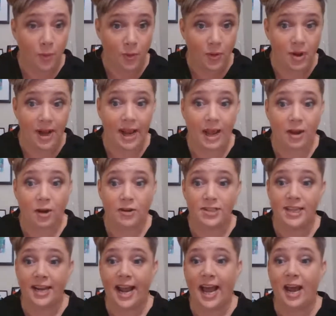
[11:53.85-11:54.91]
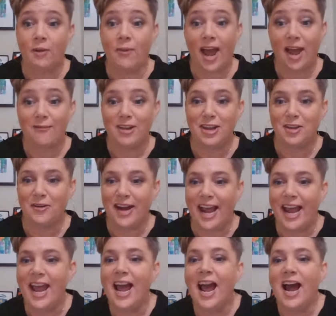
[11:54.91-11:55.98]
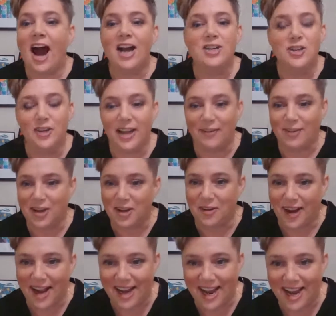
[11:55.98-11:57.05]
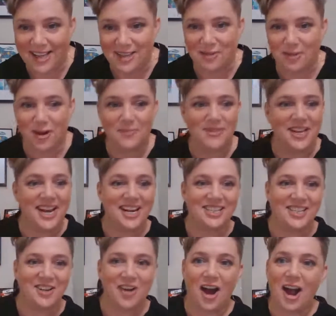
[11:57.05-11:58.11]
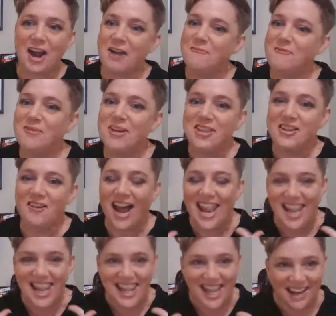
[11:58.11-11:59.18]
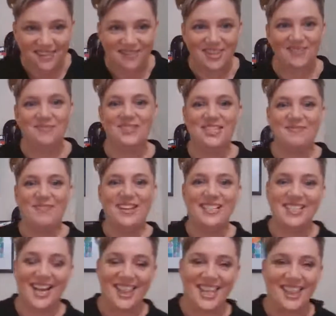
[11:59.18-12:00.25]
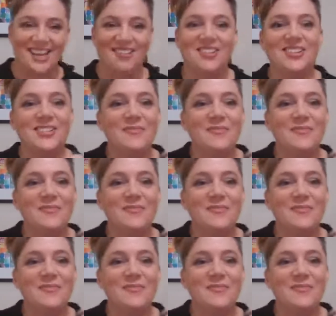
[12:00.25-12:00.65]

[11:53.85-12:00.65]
putting our content out and we're having Q&A, I do love the Q&A cards and groups in it too. I am with you. I love them to bits. I think they're